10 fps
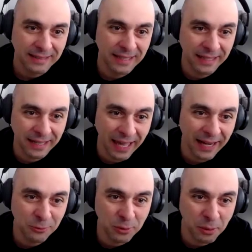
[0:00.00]
That they're
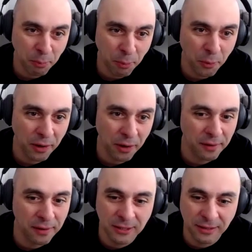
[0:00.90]
getting to a point
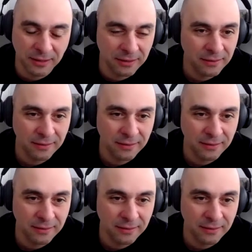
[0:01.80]
where it's just